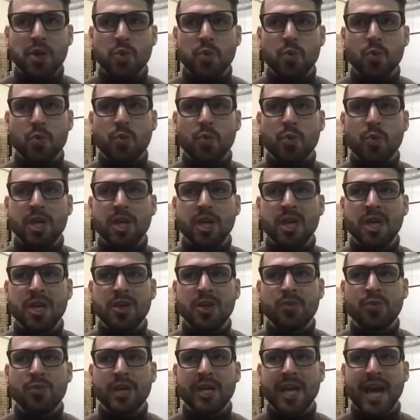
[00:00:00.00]

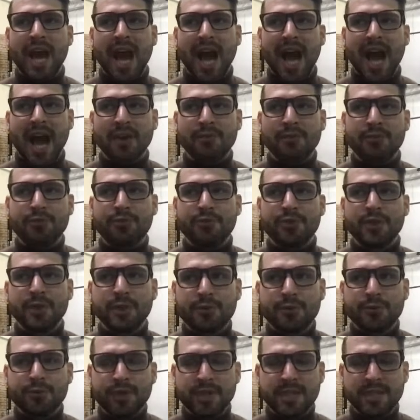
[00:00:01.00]
We have
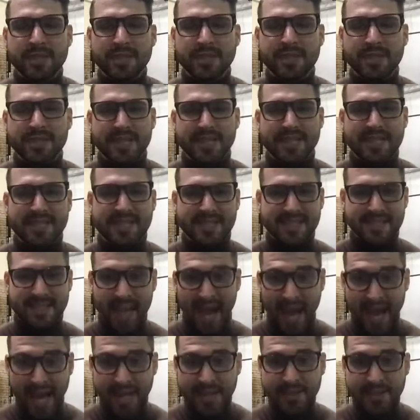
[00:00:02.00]
different
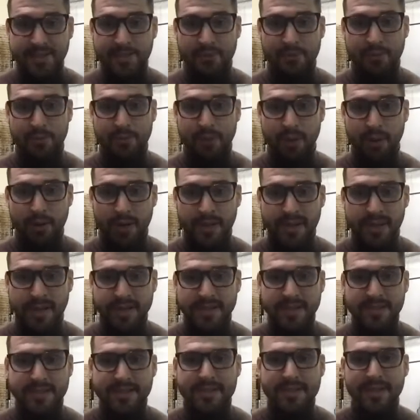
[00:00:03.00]
styles of
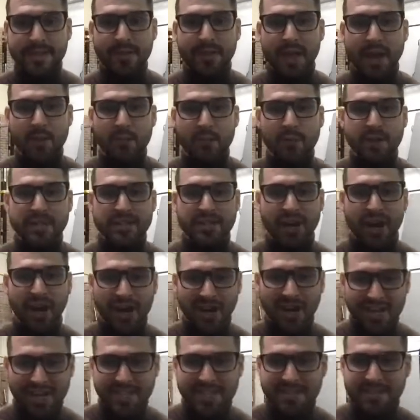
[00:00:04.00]
pulling so that we
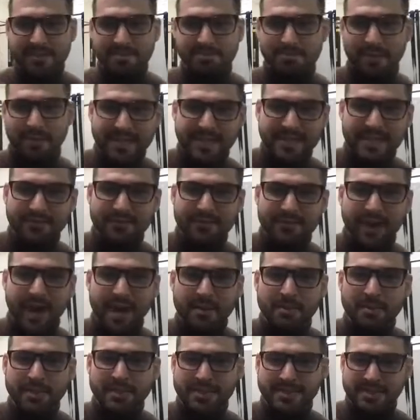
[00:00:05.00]
target muscle
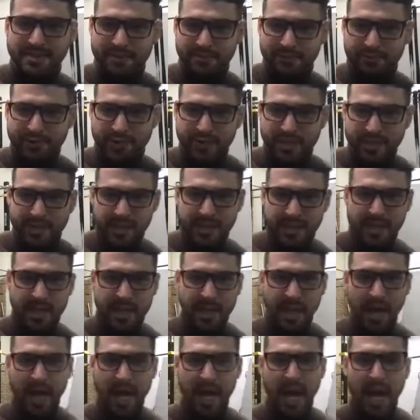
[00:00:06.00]
fibers different,
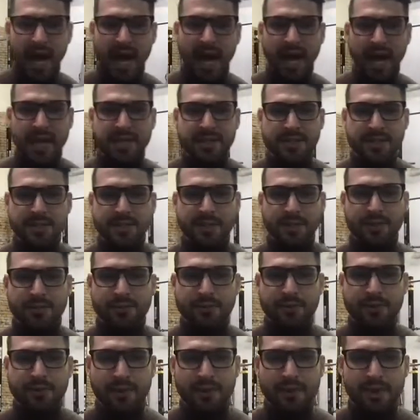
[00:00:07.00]
and
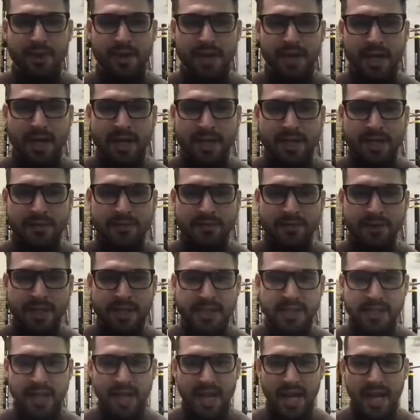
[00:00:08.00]
for
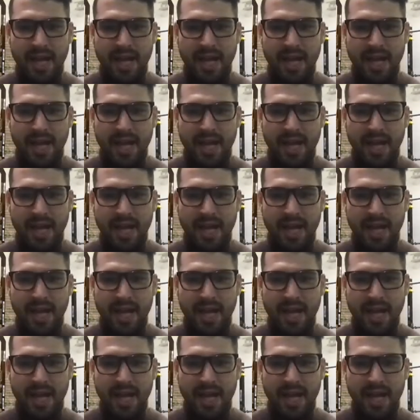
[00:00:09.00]
different